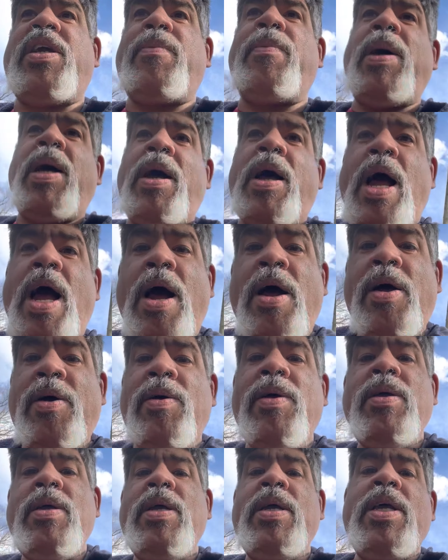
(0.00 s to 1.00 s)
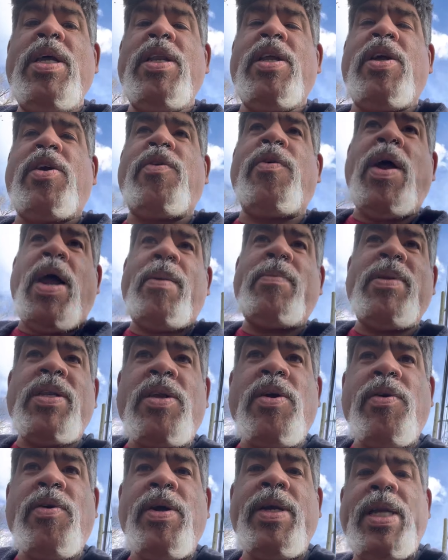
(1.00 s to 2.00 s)
about how crime is
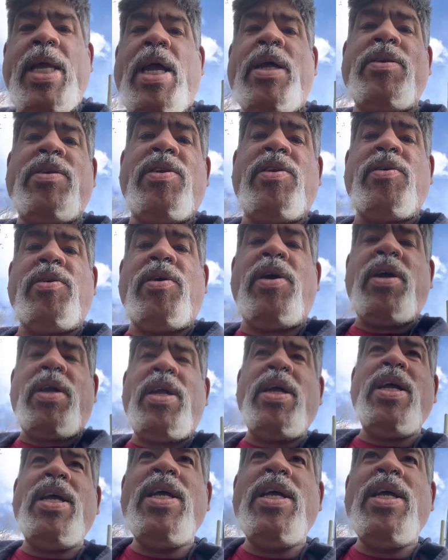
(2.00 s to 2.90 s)
going down in New York,